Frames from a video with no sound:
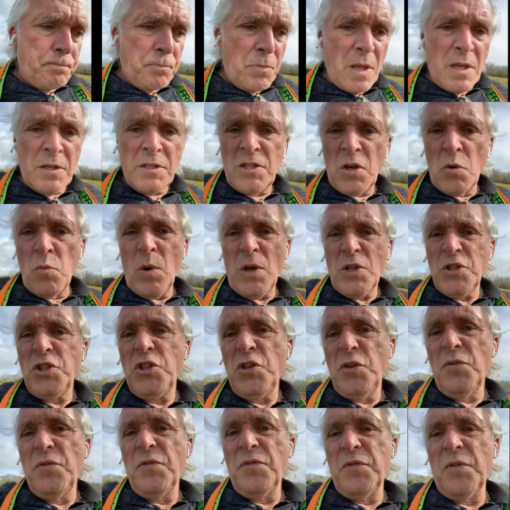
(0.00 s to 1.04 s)
So once
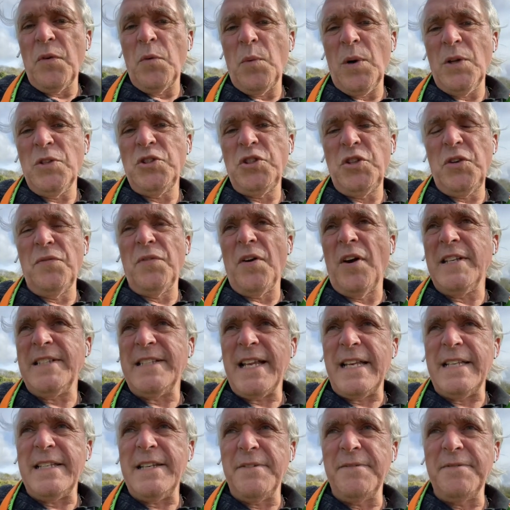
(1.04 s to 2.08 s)
you've
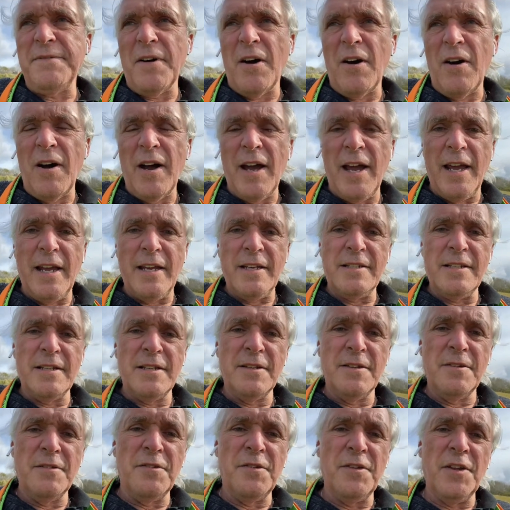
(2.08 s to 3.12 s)
identified
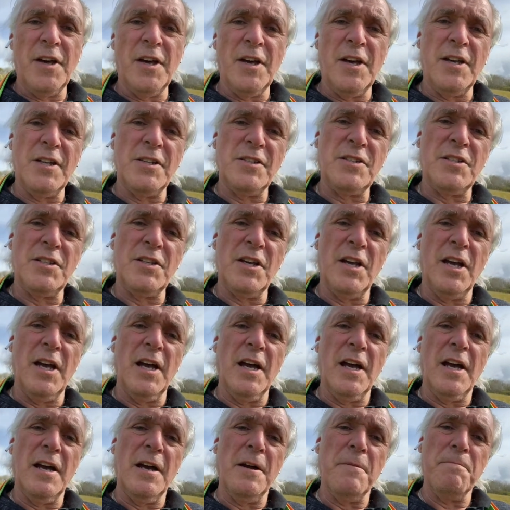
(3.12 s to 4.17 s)
that
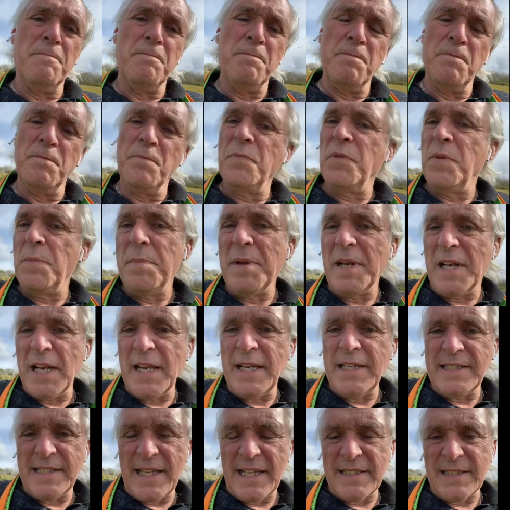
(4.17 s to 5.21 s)
the Middle
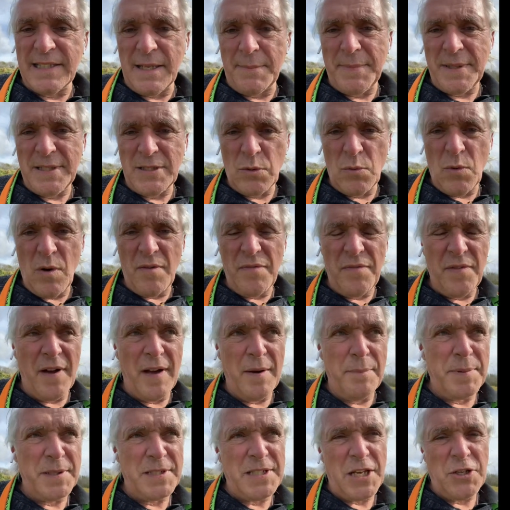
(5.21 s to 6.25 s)
East has something to
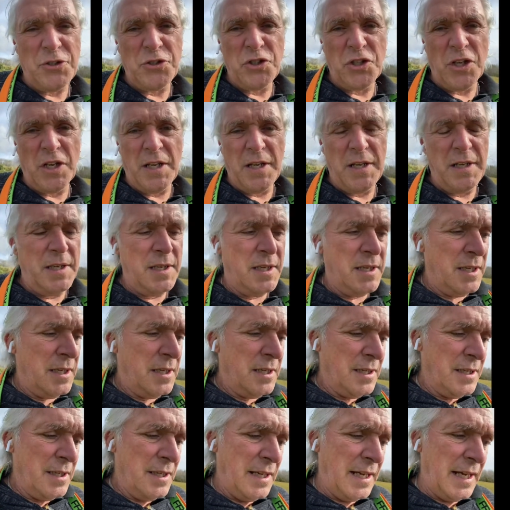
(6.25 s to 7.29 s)
offer potentially,
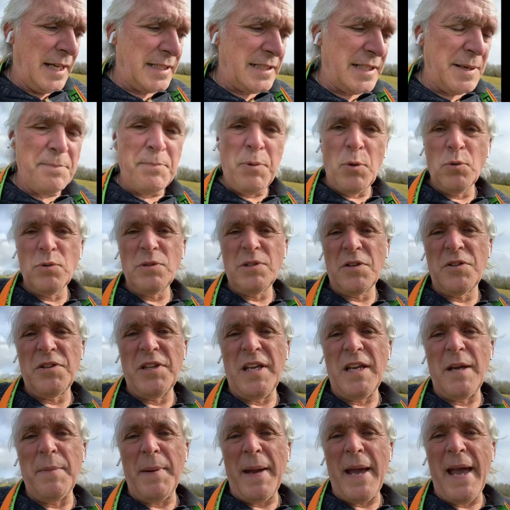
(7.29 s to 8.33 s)
it's important to
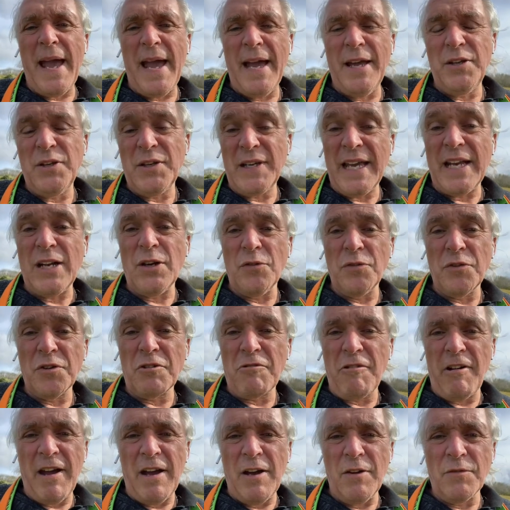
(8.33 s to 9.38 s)
think about how you get on the
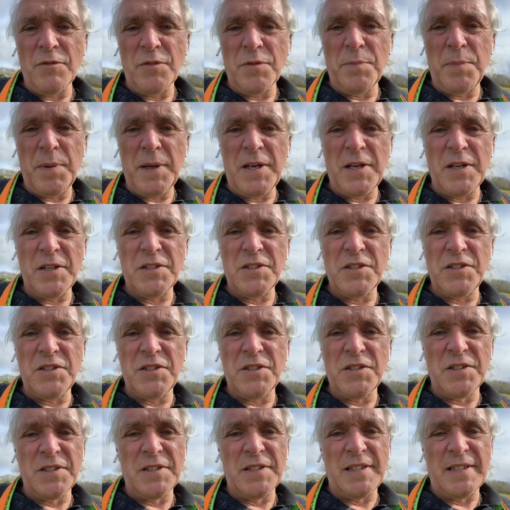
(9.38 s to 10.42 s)
ground,
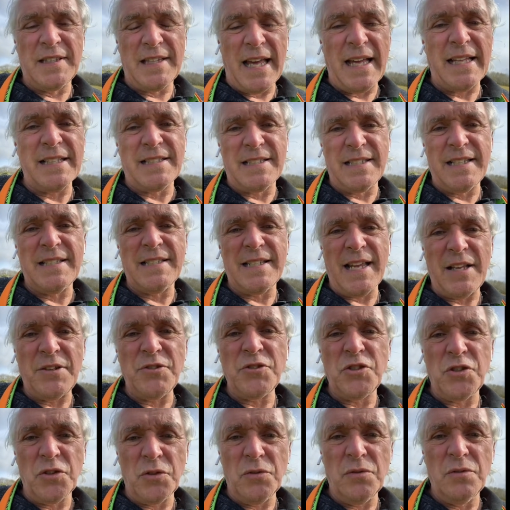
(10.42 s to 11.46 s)
because that's
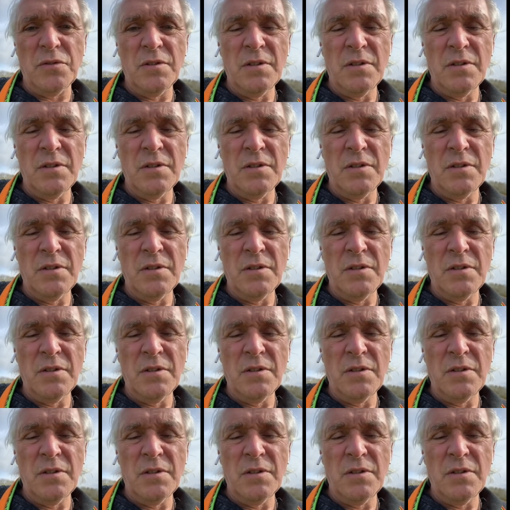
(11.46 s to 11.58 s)
essential.